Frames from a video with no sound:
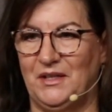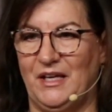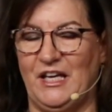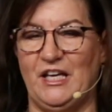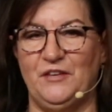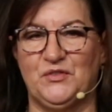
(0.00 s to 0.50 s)

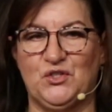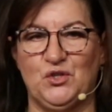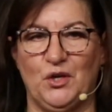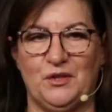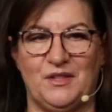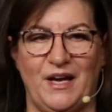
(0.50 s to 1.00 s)
Eve
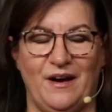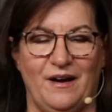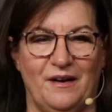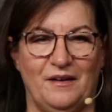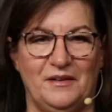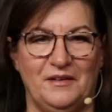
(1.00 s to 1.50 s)
stood
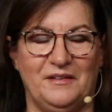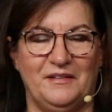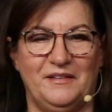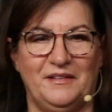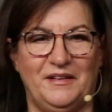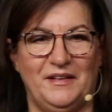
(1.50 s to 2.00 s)
there.
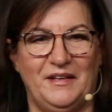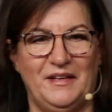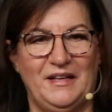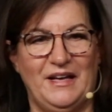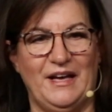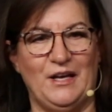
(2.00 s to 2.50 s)

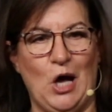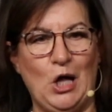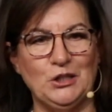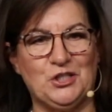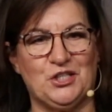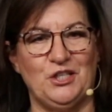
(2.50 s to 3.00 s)
And
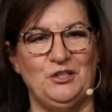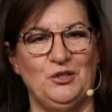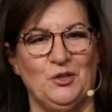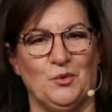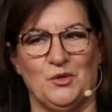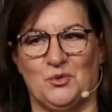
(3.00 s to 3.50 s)
all she
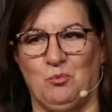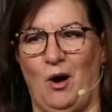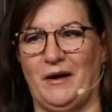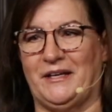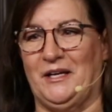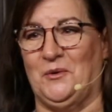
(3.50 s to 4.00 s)
knew was
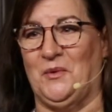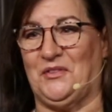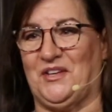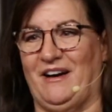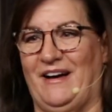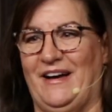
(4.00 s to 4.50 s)
walking
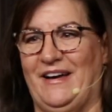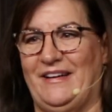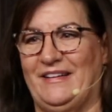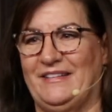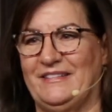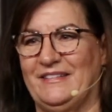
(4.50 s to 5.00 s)
with
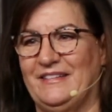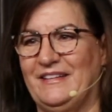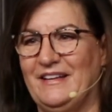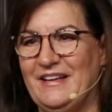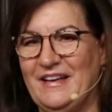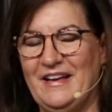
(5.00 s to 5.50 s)
God.
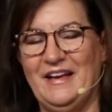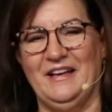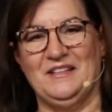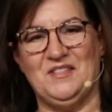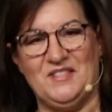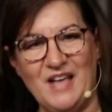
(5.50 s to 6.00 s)

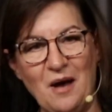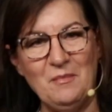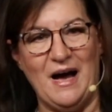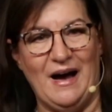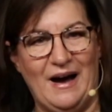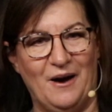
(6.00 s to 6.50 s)
And
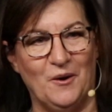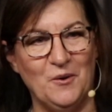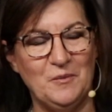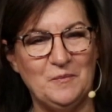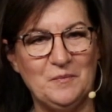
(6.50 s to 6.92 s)
somehow,